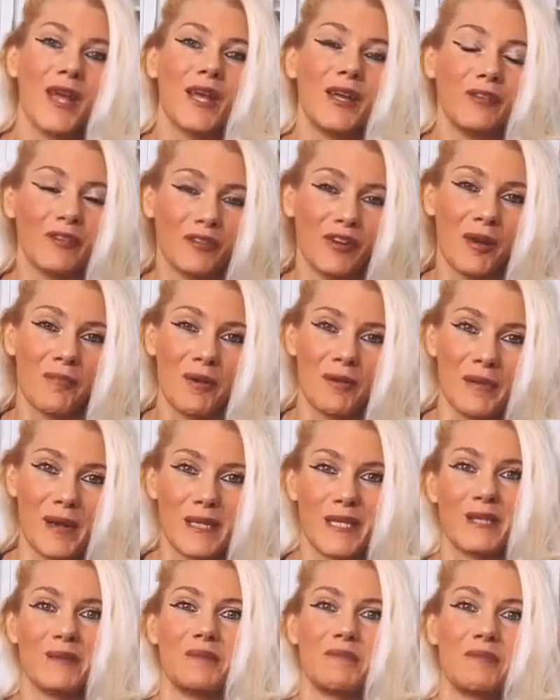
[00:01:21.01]
you've got my
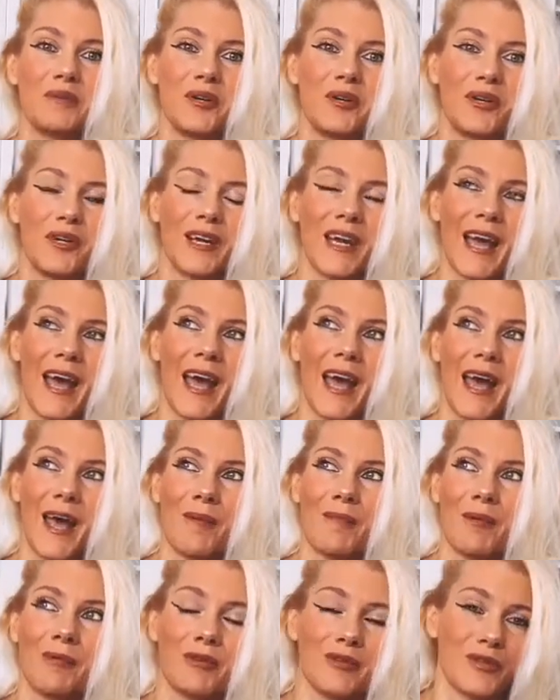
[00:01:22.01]
recipe book,
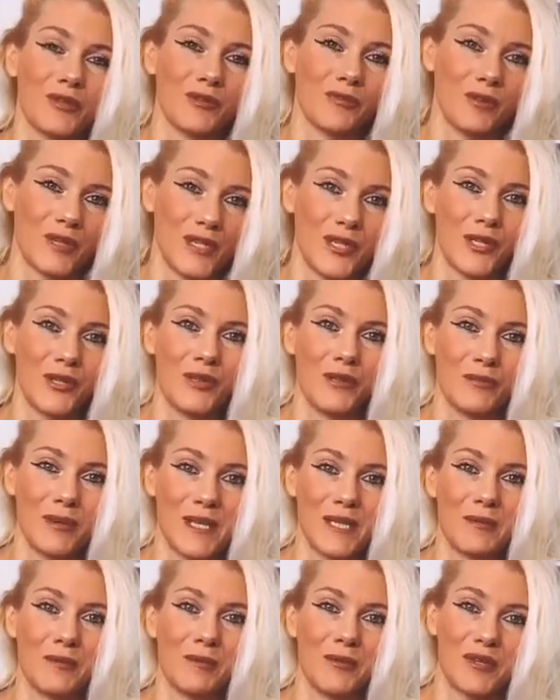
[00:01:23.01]
I'm also redoing the
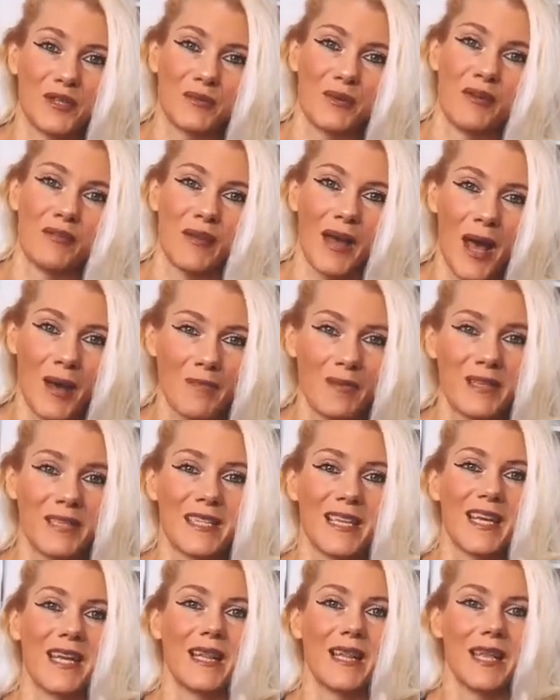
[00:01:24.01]
recipe book as well for Amazon,